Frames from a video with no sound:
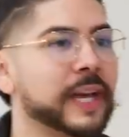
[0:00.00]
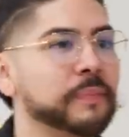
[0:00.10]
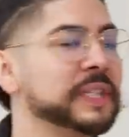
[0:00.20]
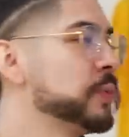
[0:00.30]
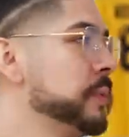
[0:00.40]
yeah.
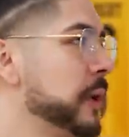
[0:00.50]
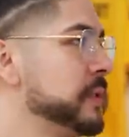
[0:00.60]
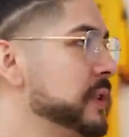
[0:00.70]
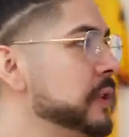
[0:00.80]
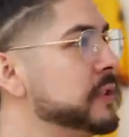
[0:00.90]
Please
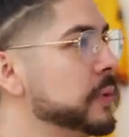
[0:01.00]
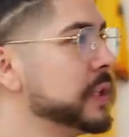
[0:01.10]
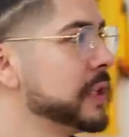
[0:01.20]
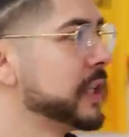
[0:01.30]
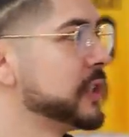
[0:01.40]
repost it too, so
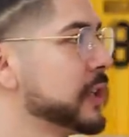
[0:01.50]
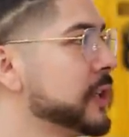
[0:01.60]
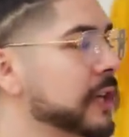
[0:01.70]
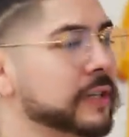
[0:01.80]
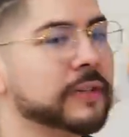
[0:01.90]
we can like share clout.